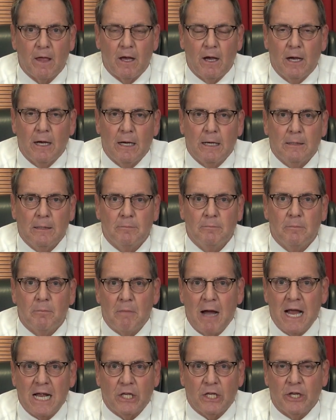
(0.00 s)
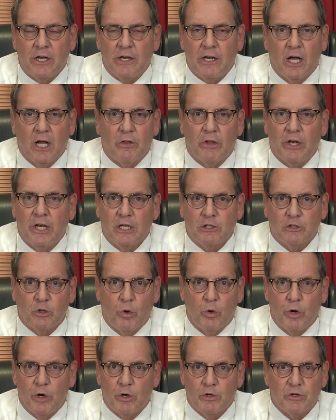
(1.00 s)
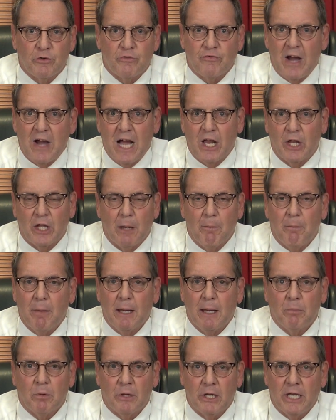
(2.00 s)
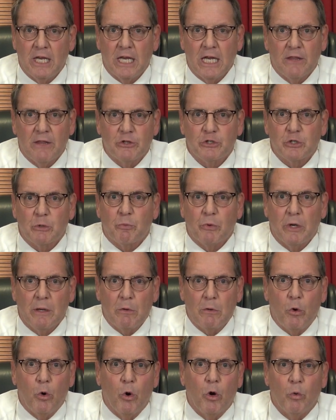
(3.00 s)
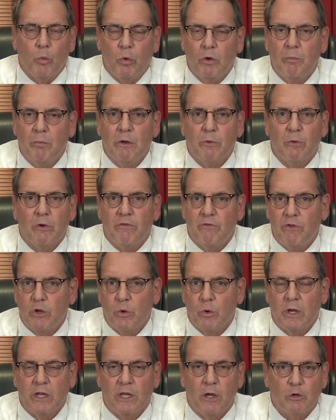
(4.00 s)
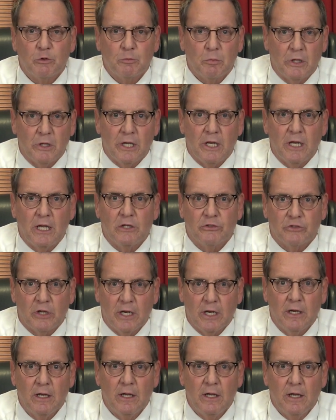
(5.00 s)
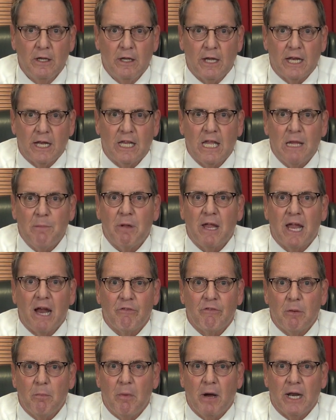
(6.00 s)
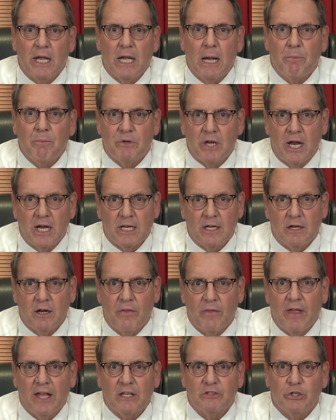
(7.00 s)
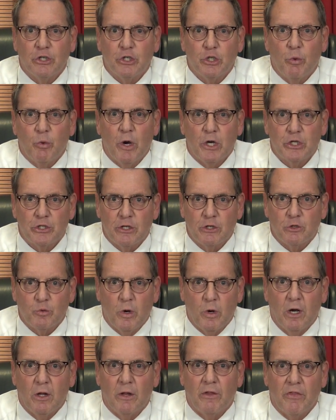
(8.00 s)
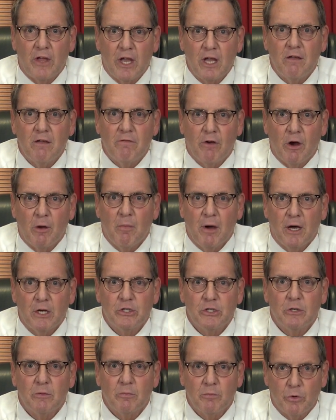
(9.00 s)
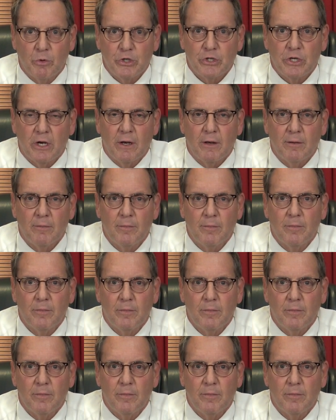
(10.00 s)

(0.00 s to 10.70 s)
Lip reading: Mike Lindell and his lawyers are filing a big pleading in the Supreme Court. We'll be reviewing those pleadings and keeping everybody updated on that situation as well. And thank you very much. Appreciate it.